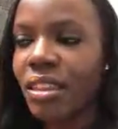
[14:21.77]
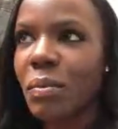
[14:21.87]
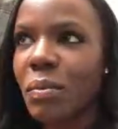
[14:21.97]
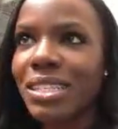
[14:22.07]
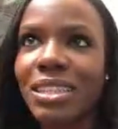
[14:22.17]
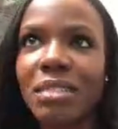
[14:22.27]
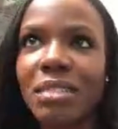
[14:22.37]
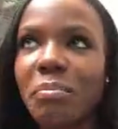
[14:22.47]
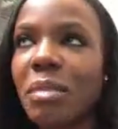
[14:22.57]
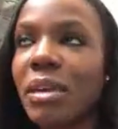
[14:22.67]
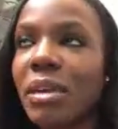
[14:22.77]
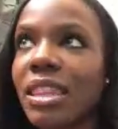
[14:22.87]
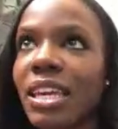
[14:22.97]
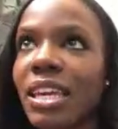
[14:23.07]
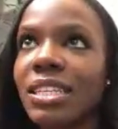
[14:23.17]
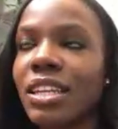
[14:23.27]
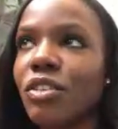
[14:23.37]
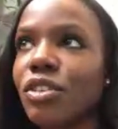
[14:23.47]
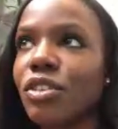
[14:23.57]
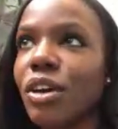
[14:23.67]
what was it the, the big thing ten
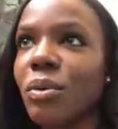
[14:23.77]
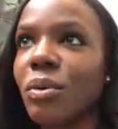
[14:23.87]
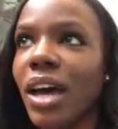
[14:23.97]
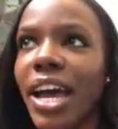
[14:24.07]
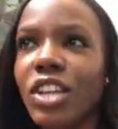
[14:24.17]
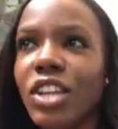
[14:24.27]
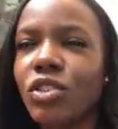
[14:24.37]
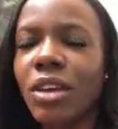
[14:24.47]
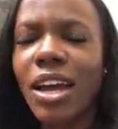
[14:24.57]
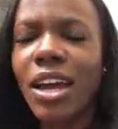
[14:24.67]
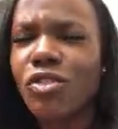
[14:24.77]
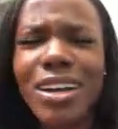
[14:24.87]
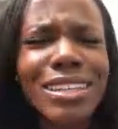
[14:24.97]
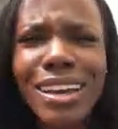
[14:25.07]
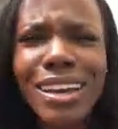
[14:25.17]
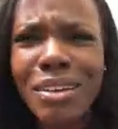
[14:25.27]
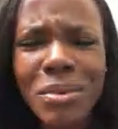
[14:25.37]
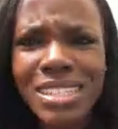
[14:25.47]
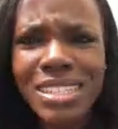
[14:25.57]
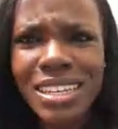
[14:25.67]
years ago the hydroxy hydroxycut
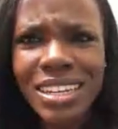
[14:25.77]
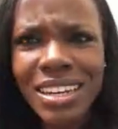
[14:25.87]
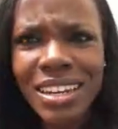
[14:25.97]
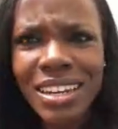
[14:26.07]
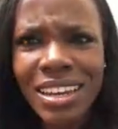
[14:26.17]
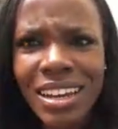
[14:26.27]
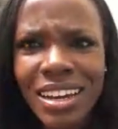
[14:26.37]
was it? Yeah.